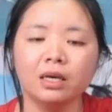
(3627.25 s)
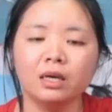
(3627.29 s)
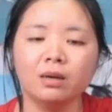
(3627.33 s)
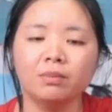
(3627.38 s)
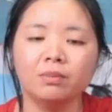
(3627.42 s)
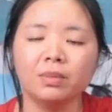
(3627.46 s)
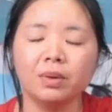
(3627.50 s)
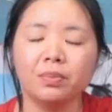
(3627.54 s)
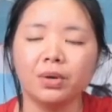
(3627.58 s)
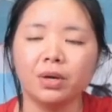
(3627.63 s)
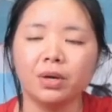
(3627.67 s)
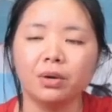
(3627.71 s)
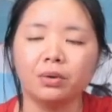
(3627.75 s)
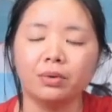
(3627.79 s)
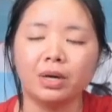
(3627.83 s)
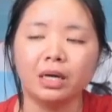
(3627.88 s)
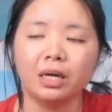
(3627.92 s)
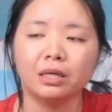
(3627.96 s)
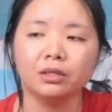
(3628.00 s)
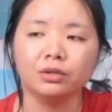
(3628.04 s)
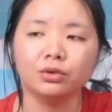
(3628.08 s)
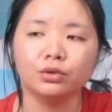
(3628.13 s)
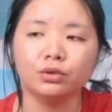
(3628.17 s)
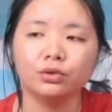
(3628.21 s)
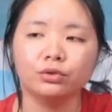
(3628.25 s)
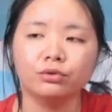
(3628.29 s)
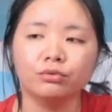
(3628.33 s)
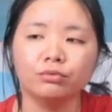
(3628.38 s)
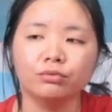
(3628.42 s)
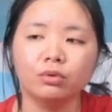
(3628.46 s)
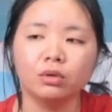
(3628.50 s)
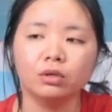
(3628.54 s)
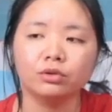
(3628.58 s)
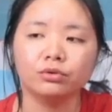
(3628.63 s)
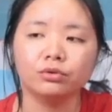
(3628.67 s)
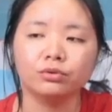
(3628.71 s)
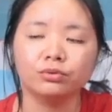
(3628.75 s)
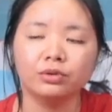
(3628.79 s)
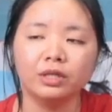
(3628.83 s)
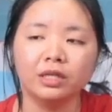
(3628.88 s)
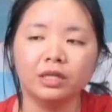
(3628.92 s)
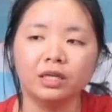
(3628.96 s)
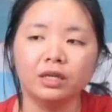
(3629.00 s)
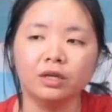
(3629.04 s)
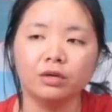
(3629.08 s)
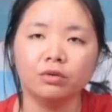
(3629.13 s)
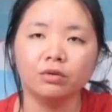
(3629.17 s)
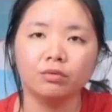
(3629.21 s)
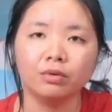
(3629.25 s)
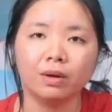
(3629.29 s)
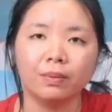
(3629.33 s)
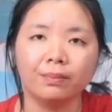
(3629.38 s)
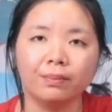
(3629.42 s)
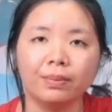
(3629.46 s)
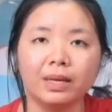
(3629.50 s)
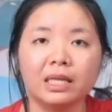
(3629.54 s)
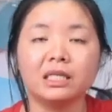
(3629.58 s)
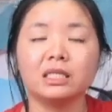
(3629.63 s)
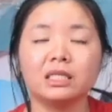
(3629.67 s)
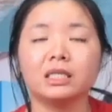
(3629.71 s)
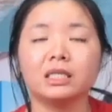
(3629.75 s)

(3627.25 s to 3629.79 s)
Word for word: maybe around two or three kilogram. But